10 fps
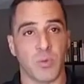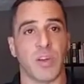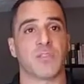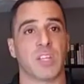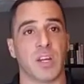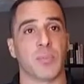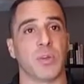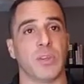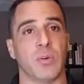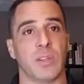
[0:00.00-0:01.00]
set up
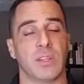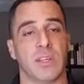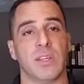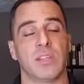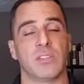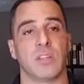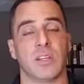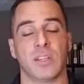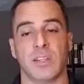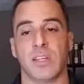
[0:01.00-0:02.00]
with you at the
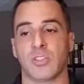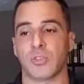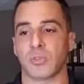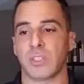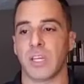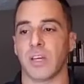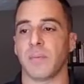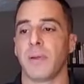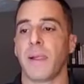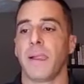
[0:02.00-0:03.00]
initial
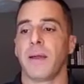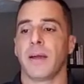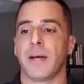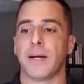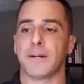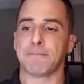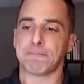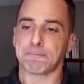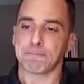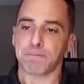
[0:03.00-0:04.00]
setup,
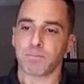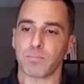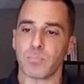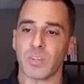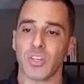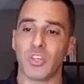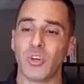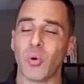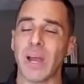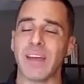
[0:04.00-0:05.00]
you
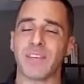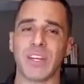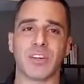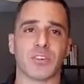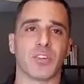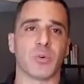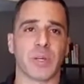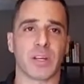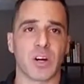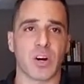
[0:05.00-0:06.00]
don't have any
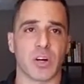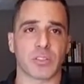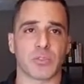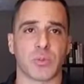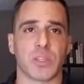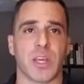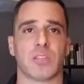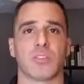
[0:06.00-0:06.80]
ongoing cost with that.